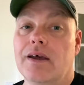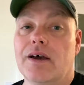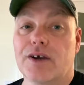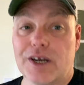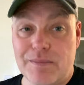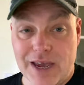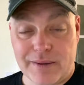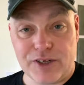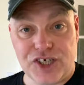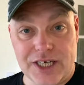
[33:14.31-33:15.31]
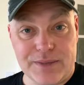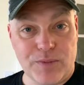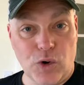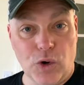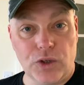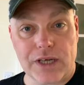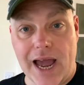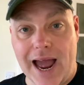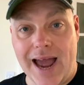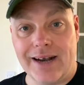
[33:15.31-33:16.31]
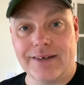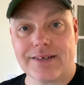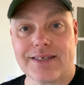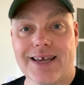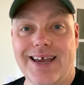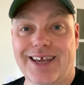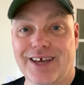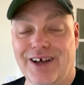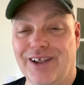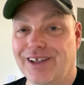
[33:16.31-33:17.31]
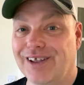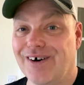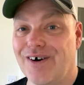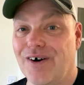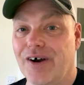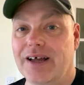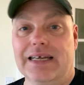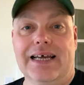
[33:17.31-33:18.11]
I'm going to make up a cheese board and take it along.